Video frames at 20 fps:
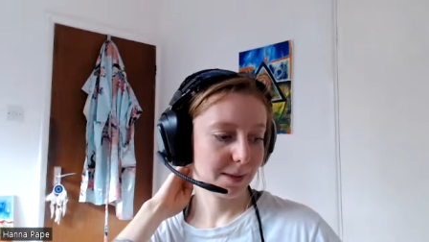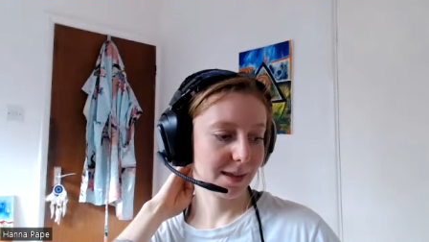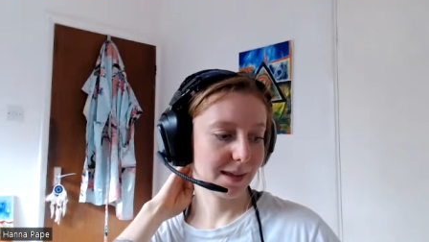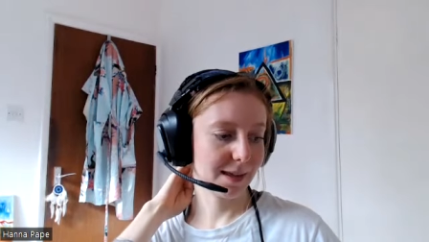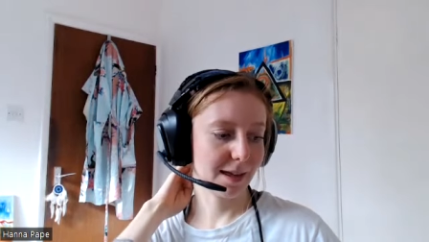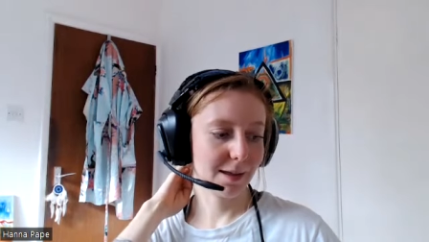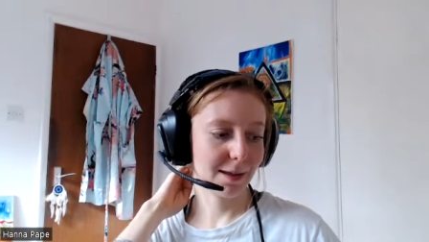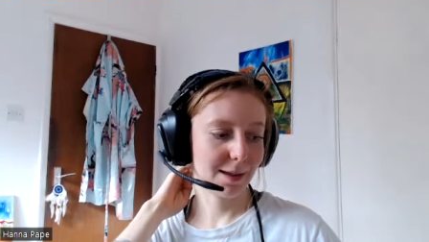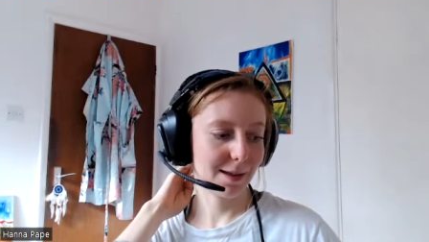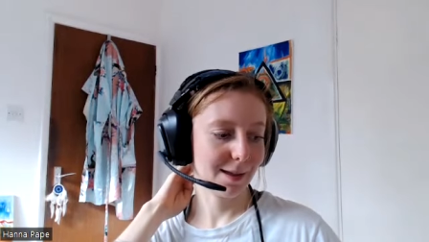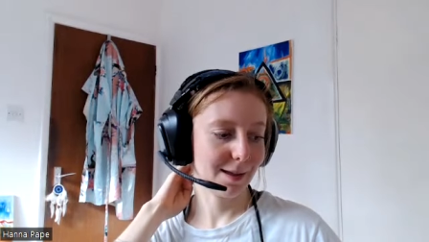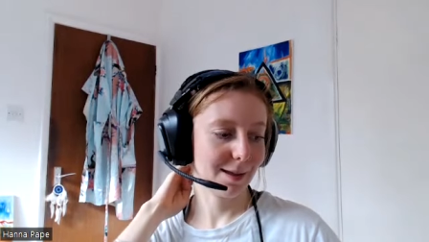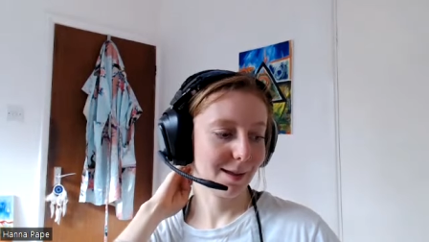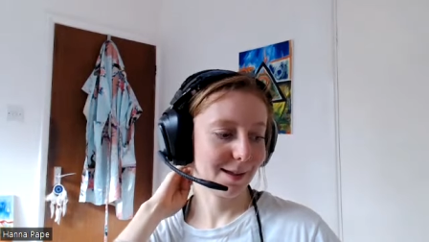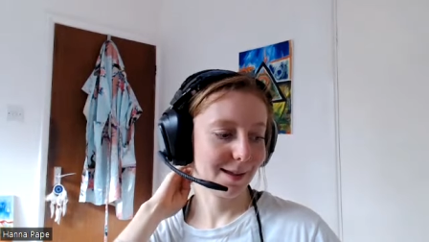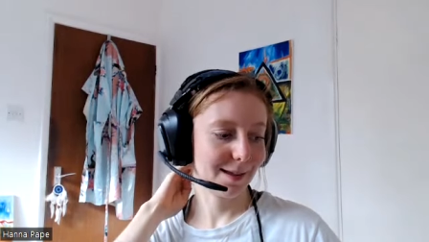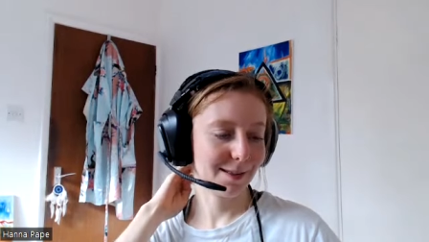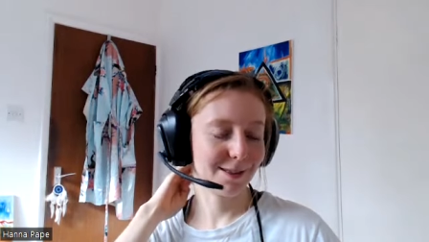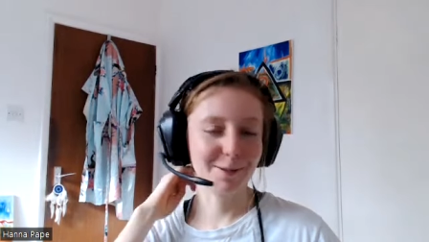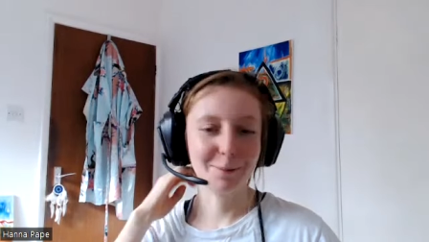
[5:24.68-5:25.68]
get, uh, uh,
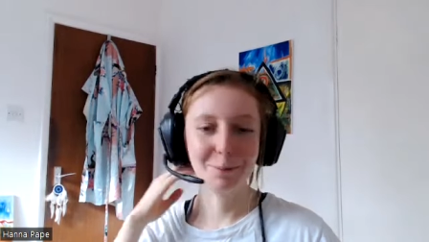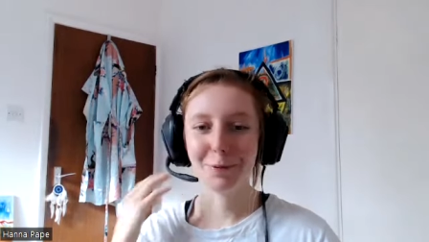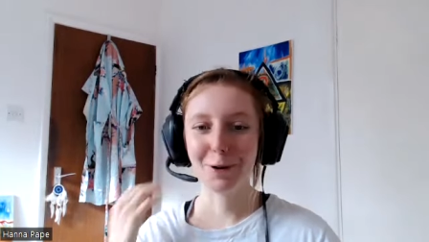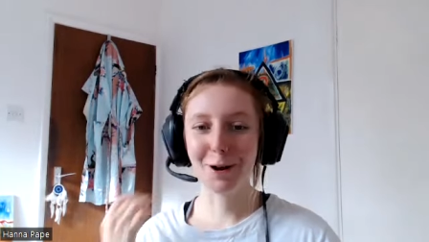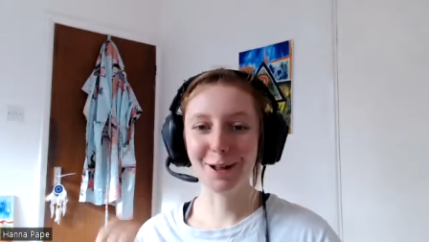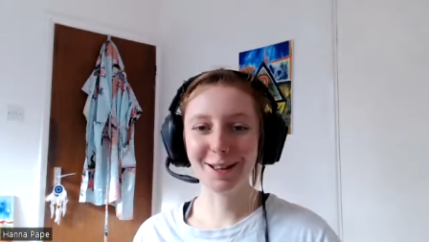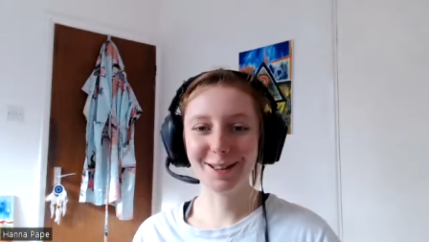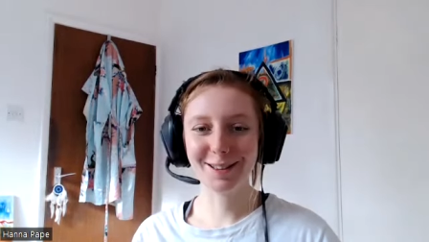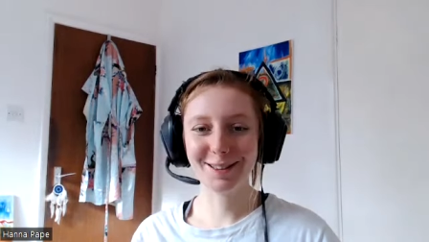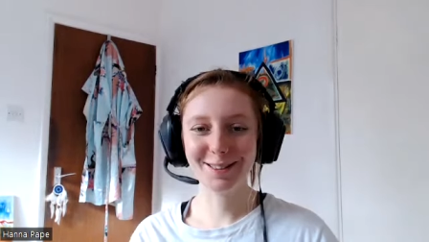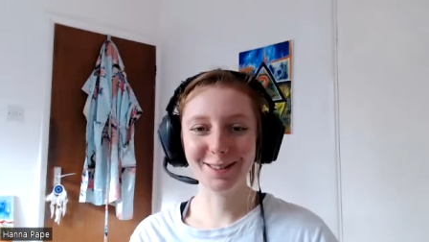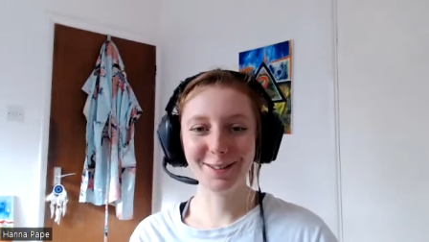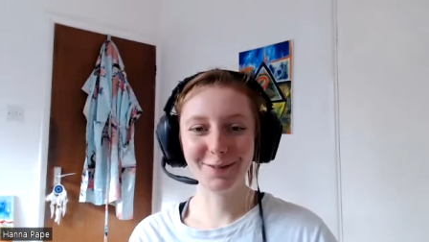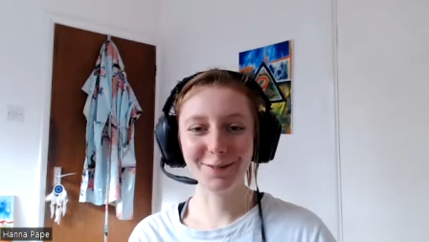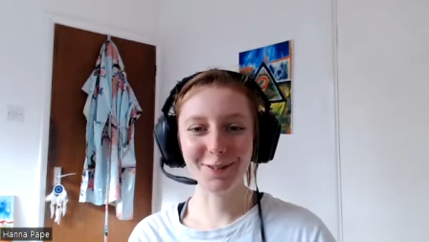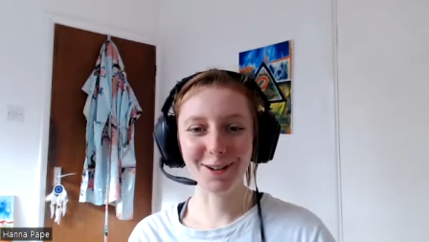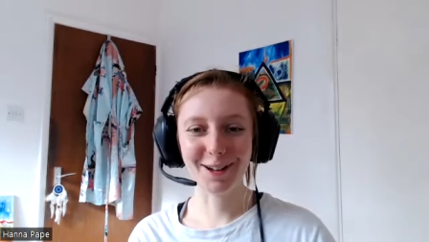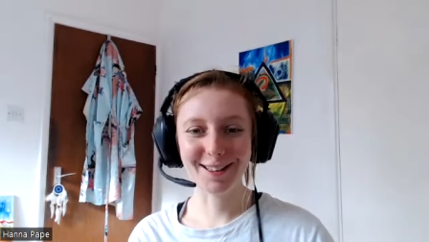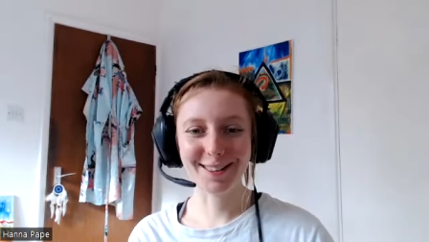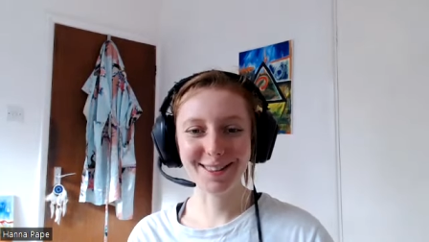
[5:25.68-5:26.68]
surprise to
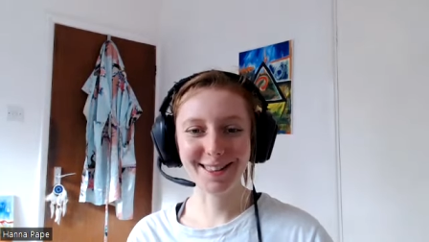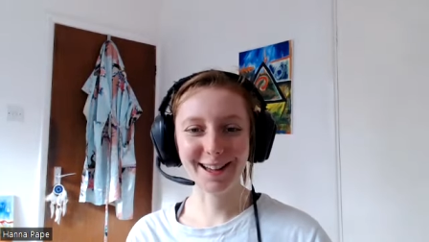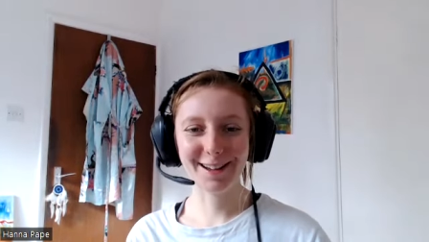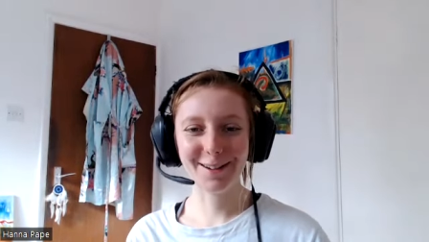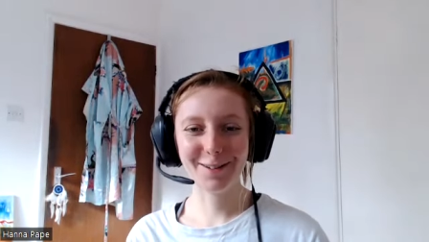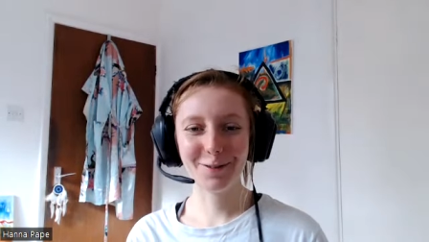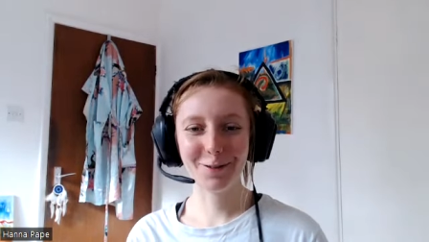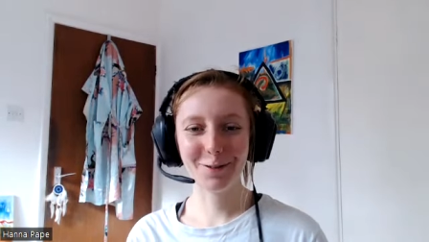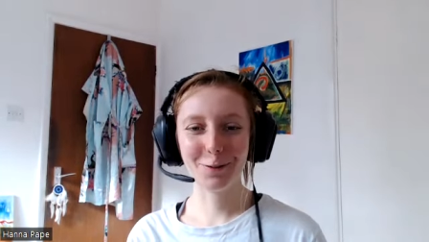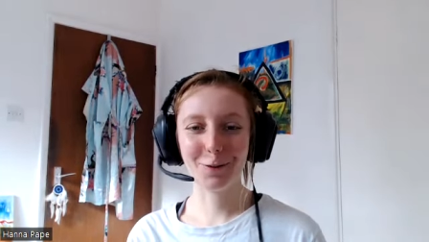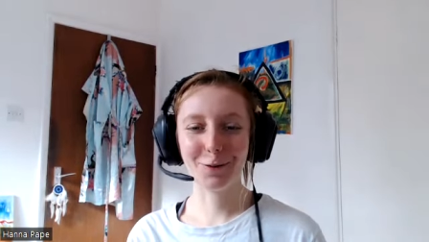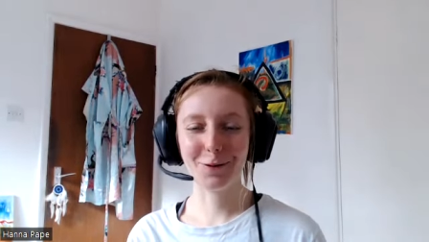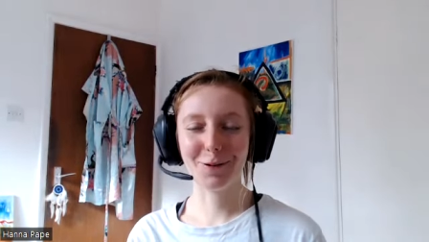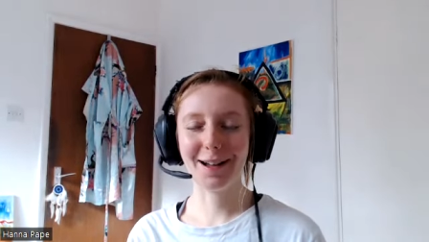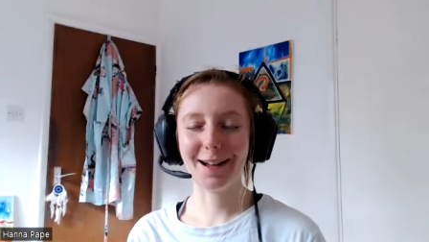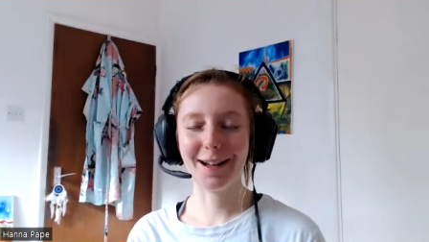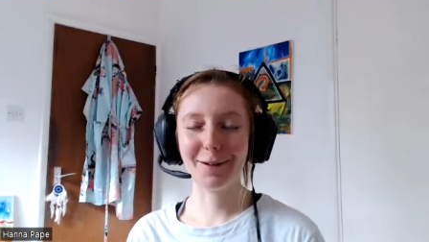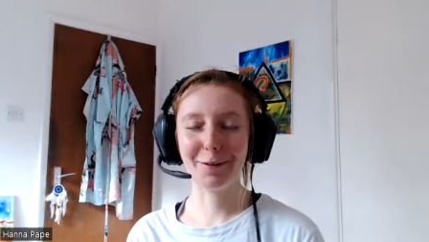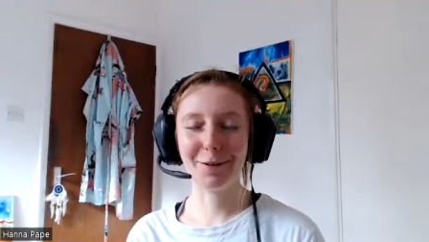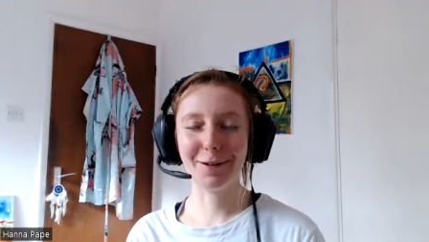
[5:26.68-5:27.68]
find out or
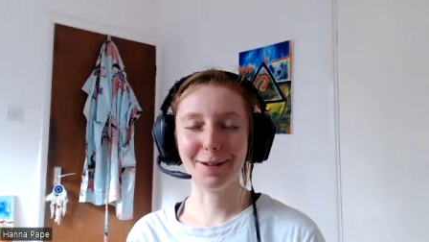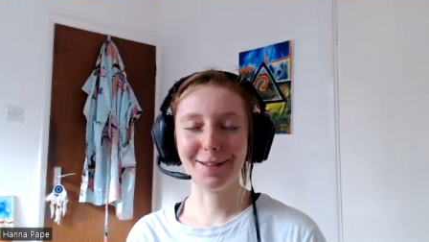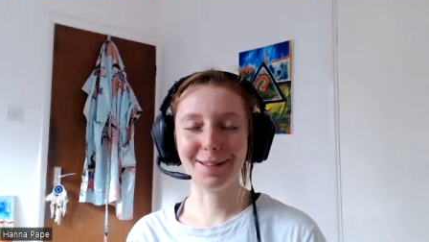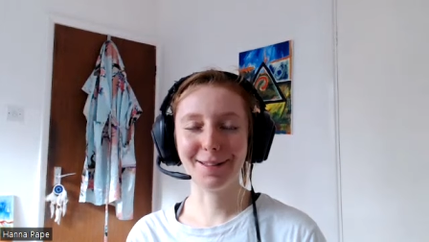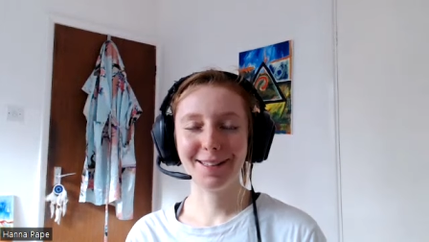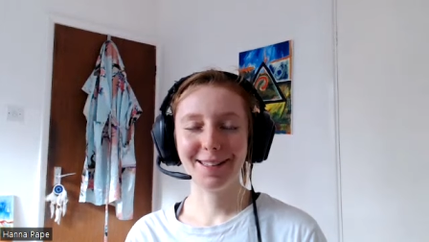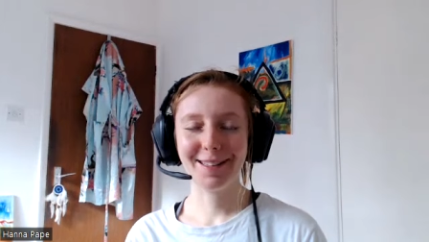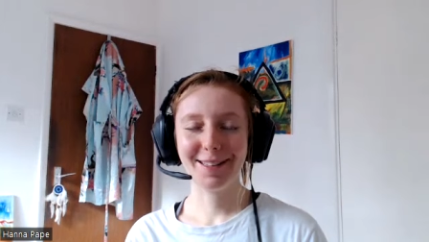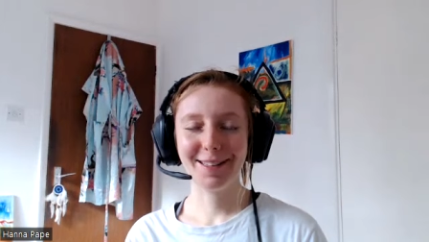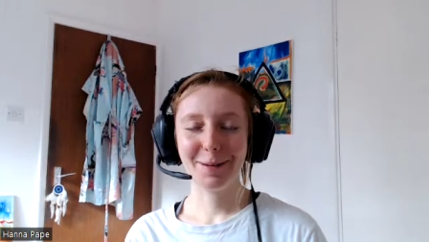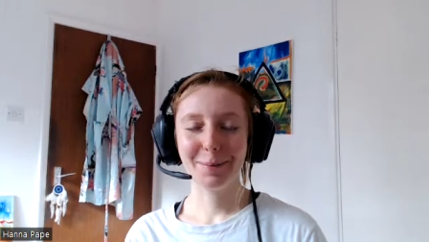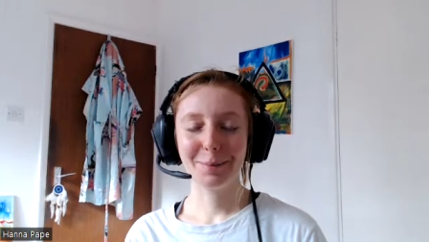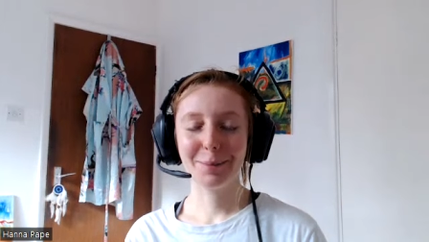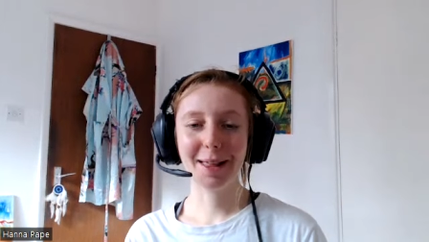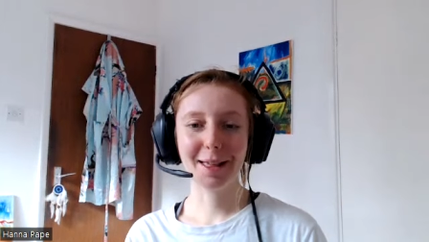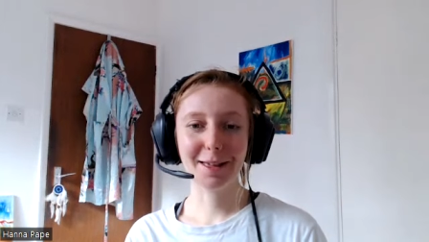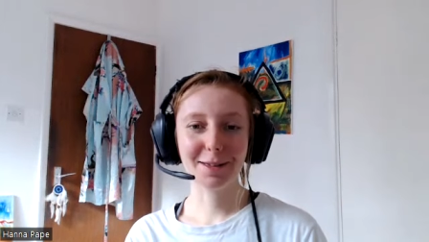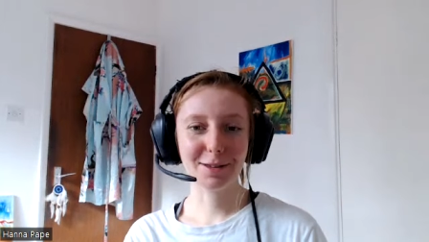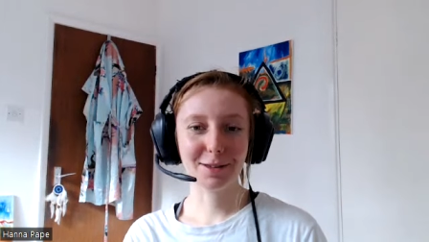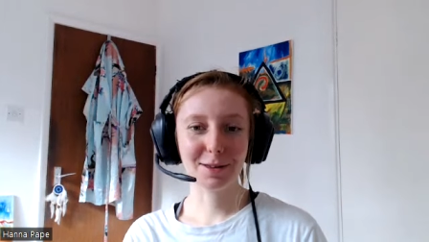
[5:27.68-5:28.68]
our
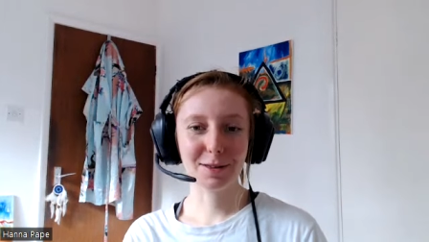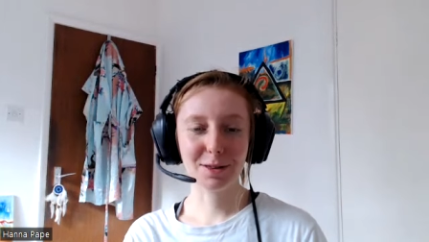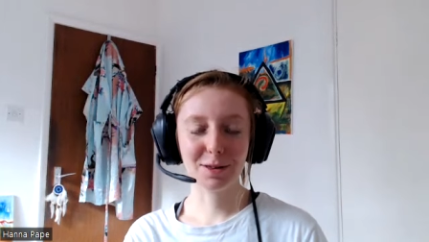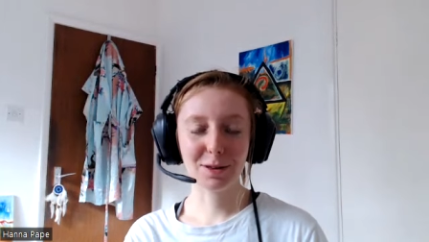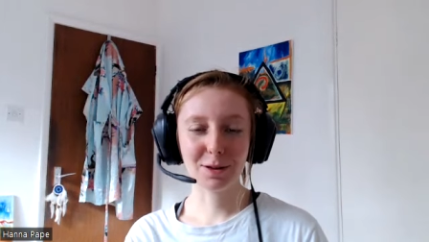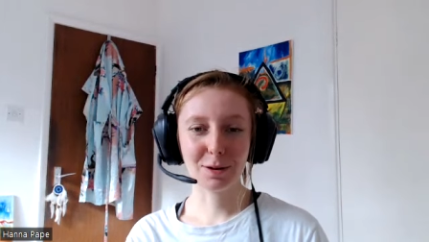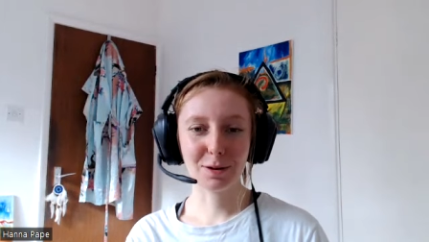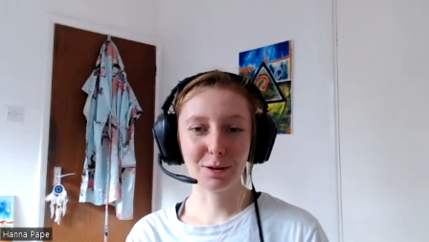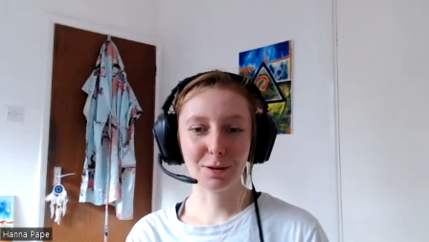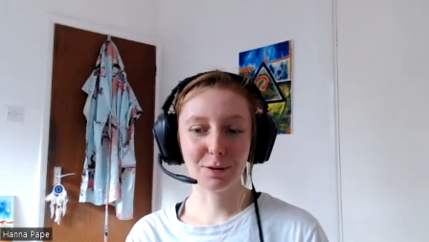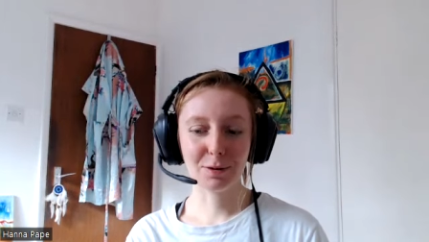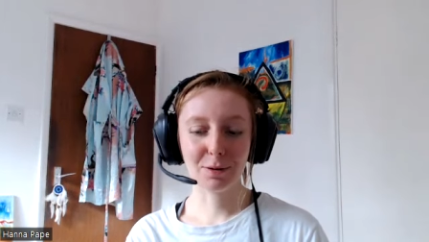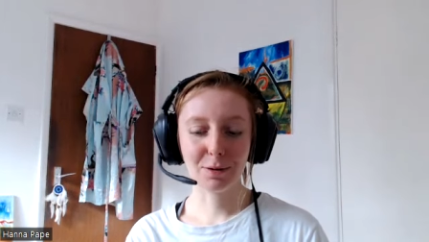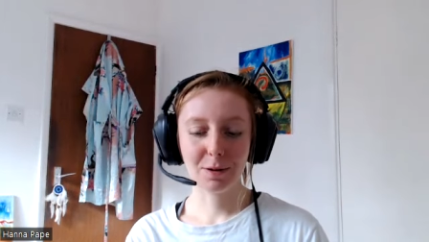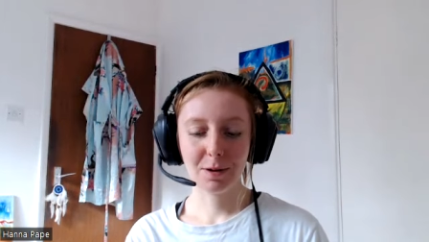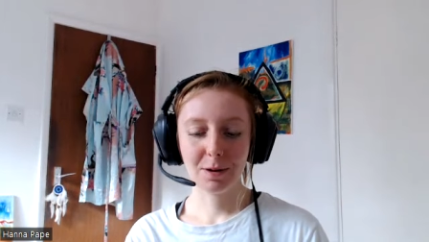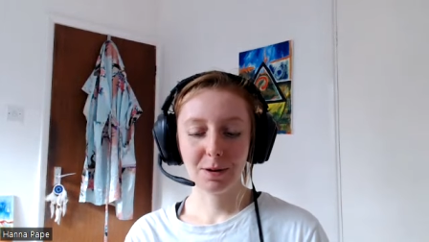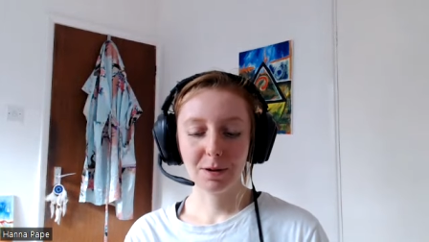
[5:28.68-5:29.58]
pleasure to